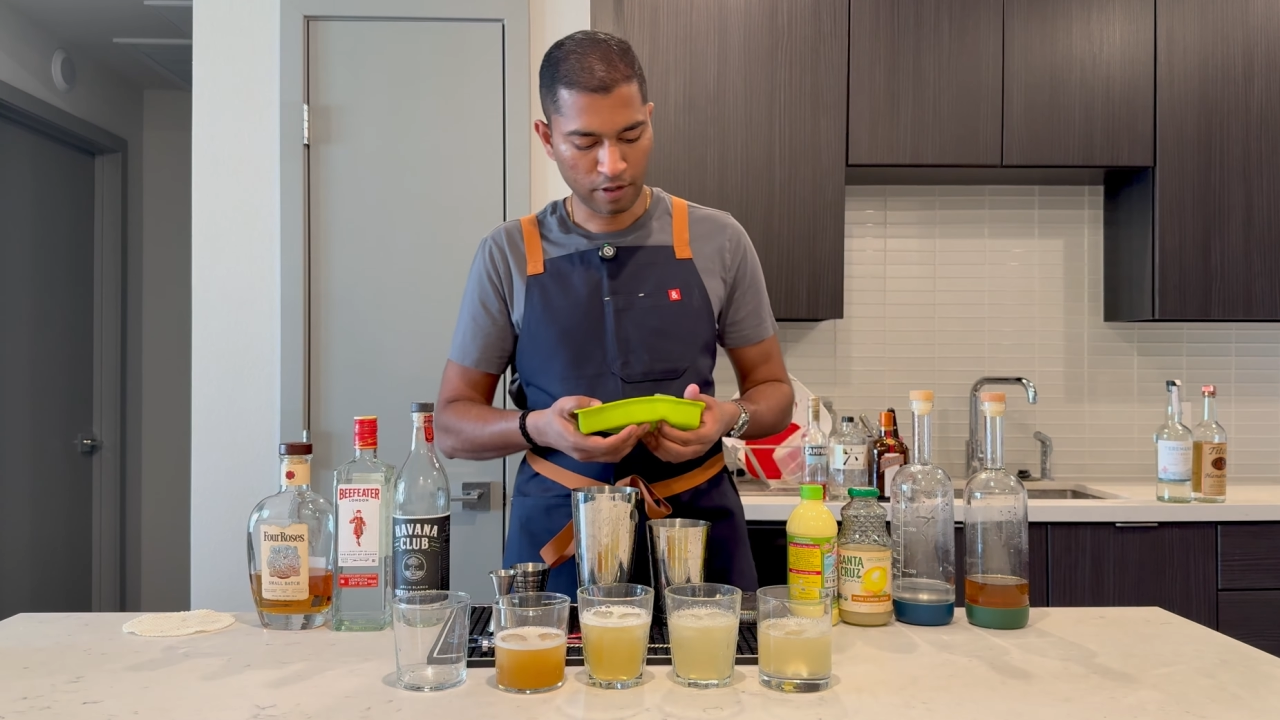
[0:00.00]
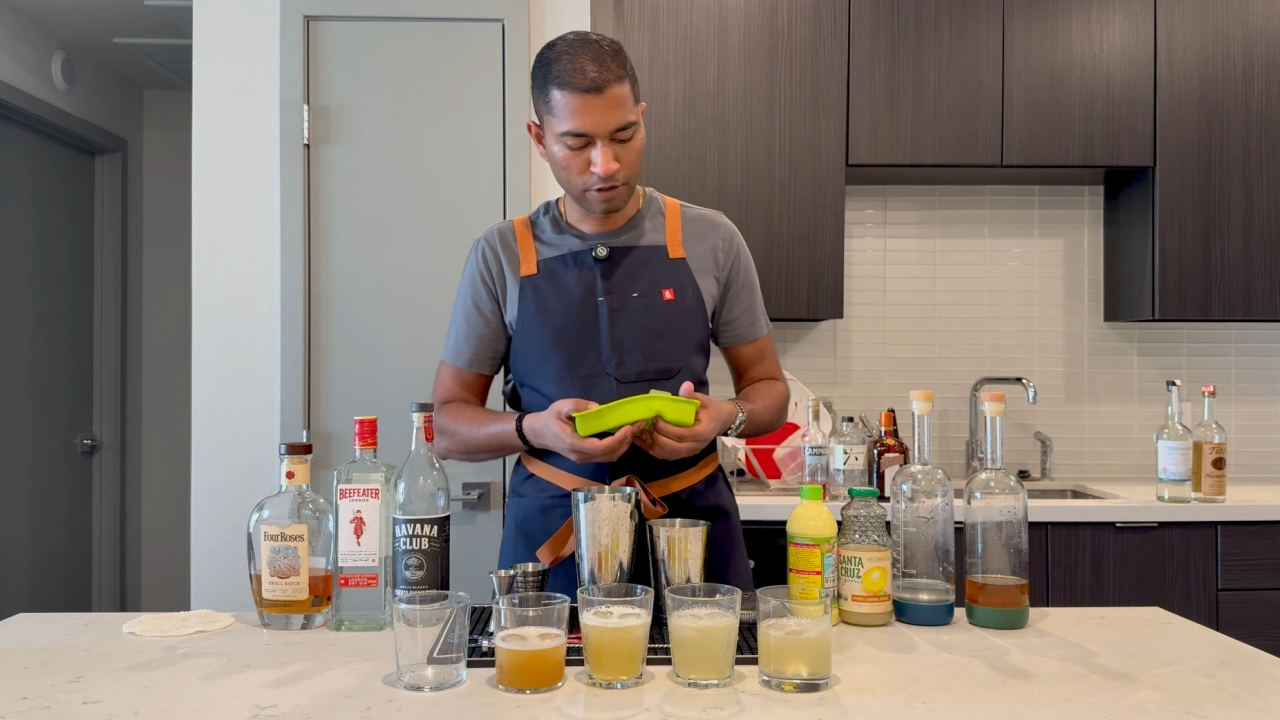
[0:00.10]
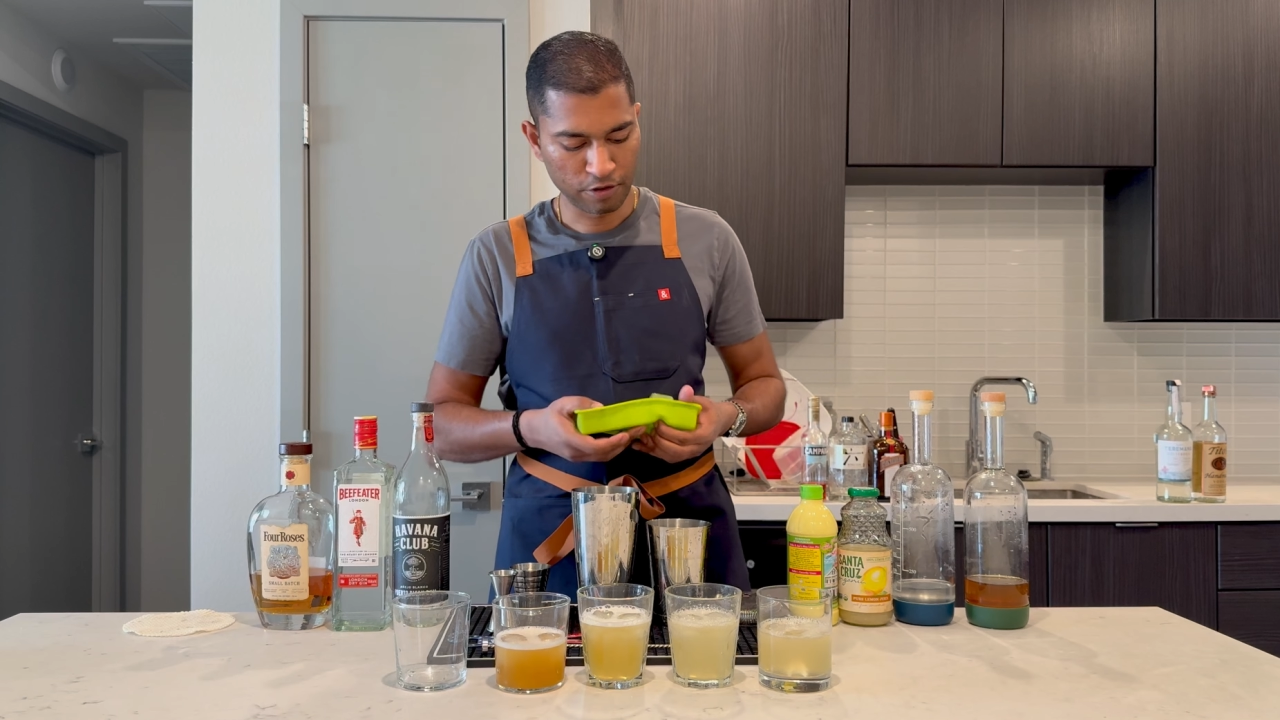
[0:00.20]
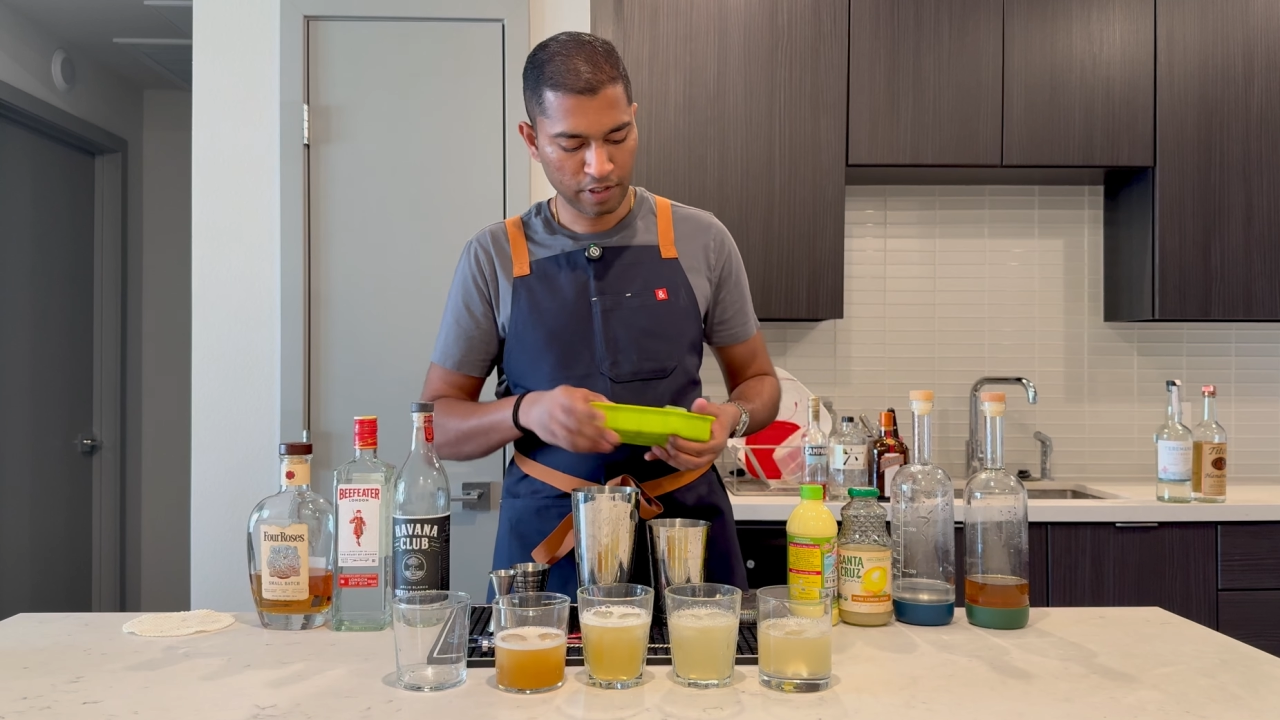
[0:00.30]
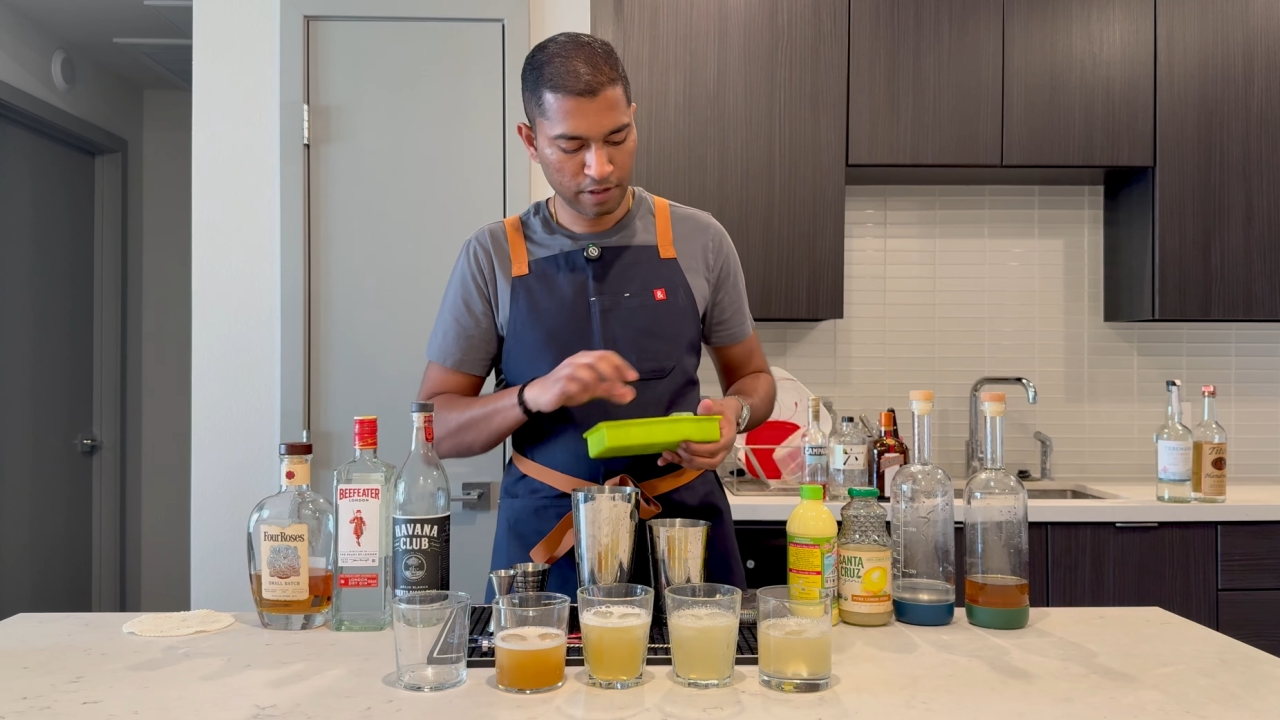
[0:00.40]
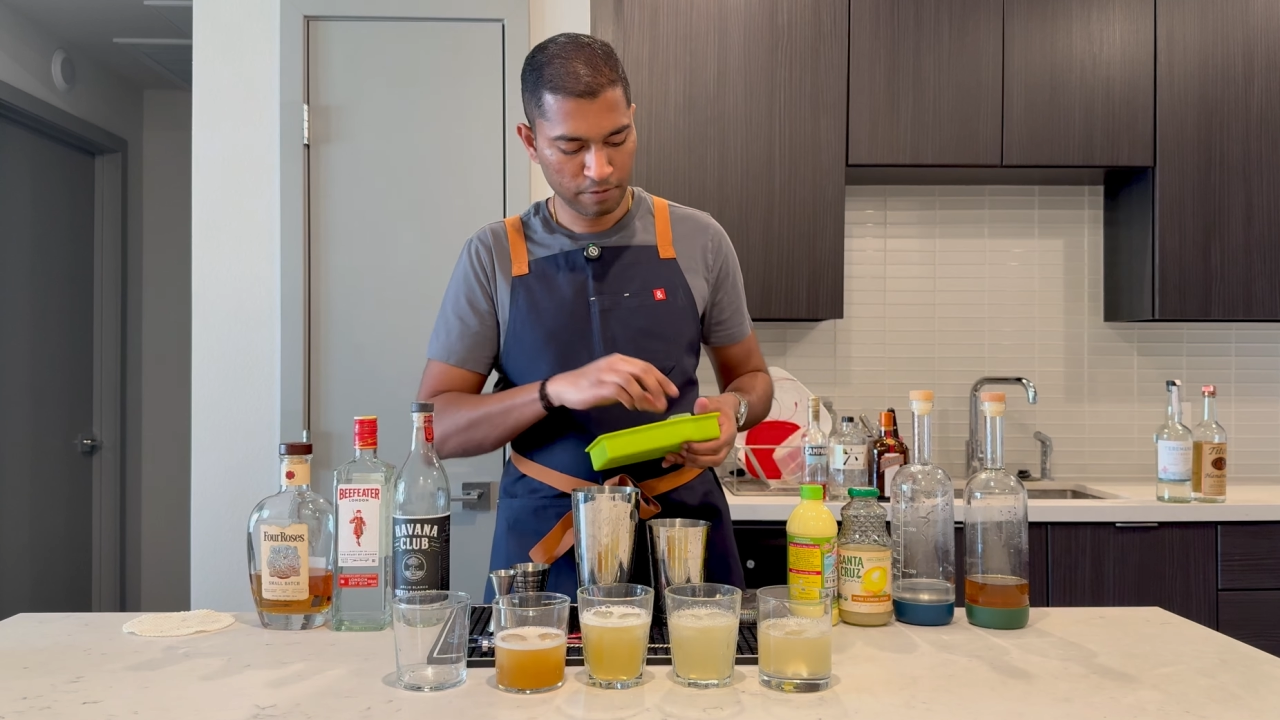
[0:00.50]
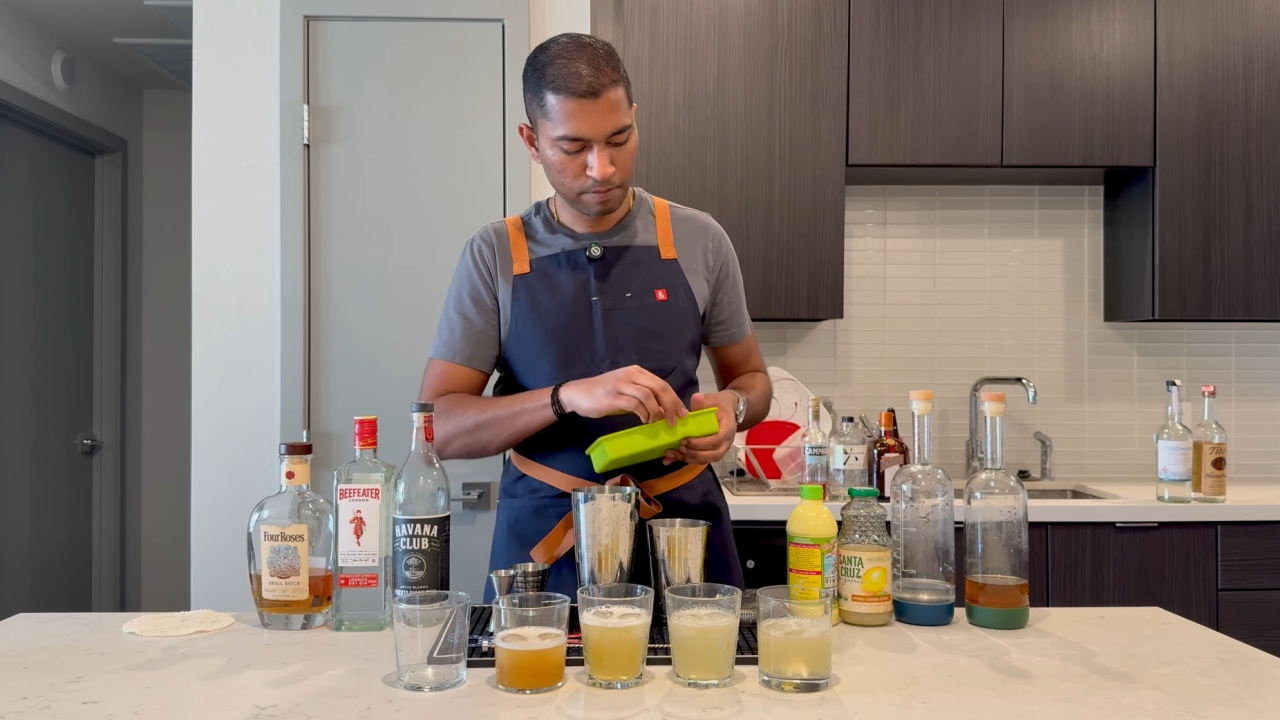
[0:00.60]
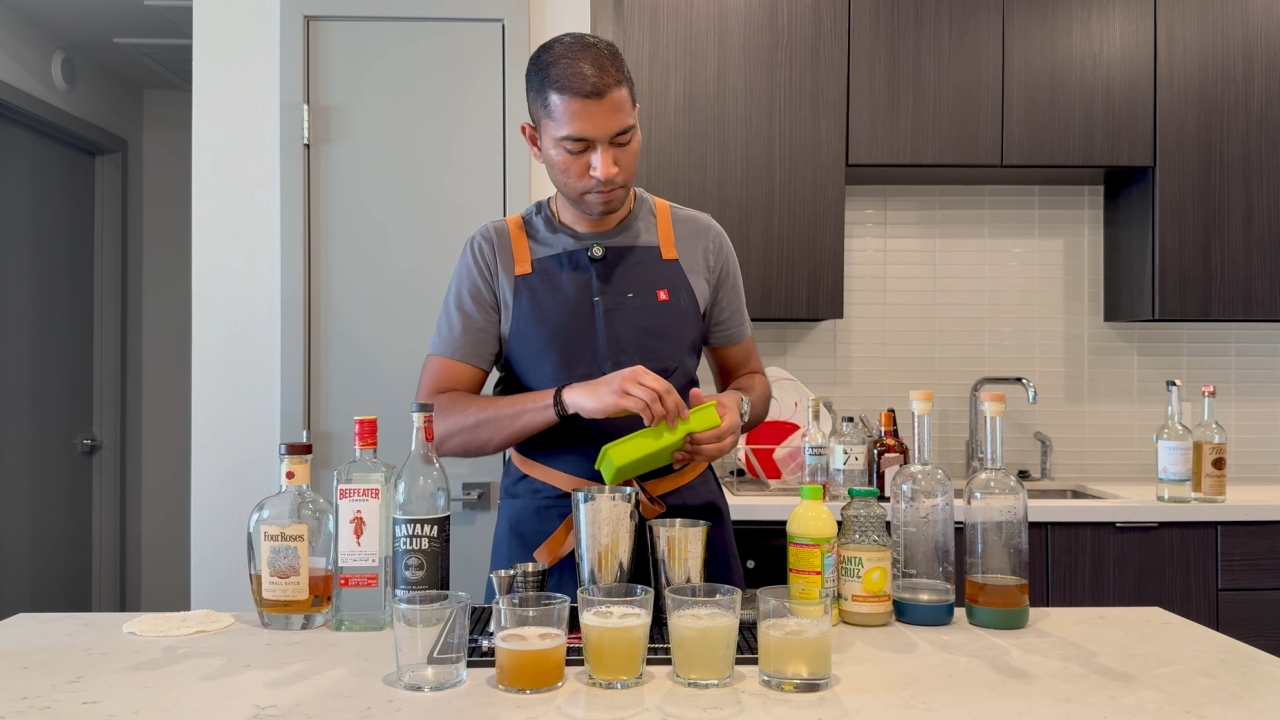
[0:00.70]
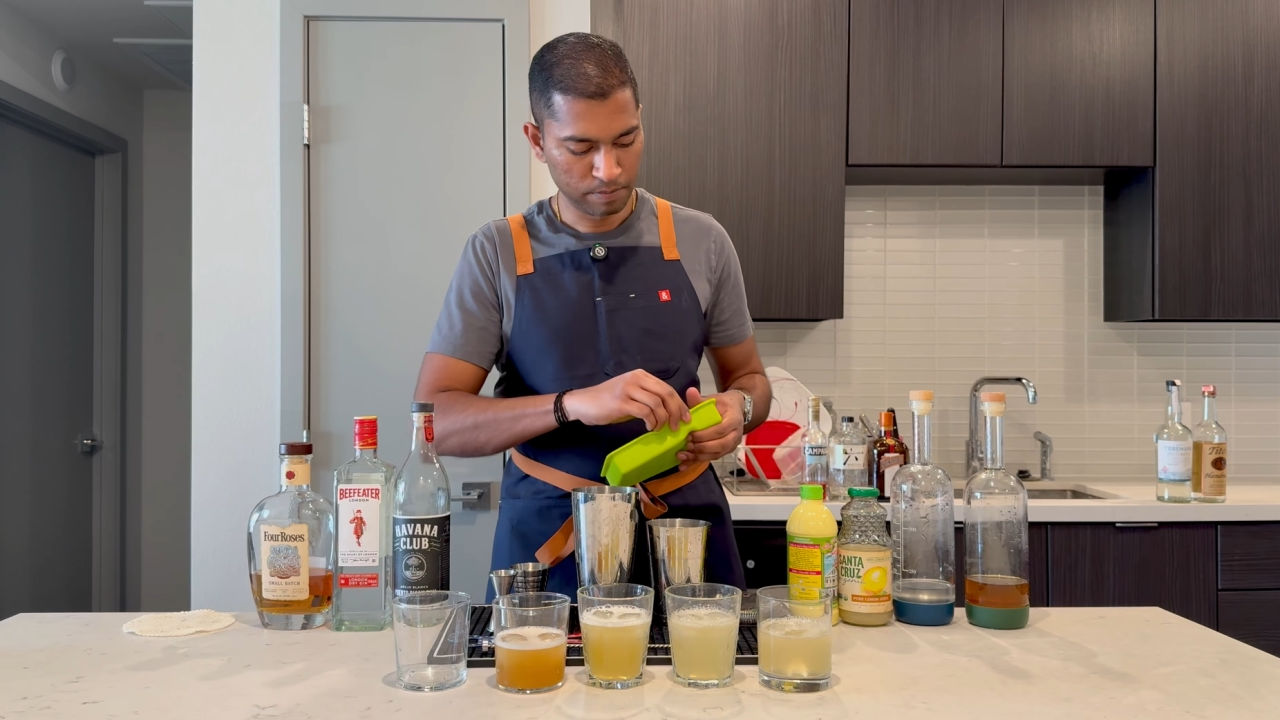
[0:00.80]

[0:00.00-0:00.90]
larger tin.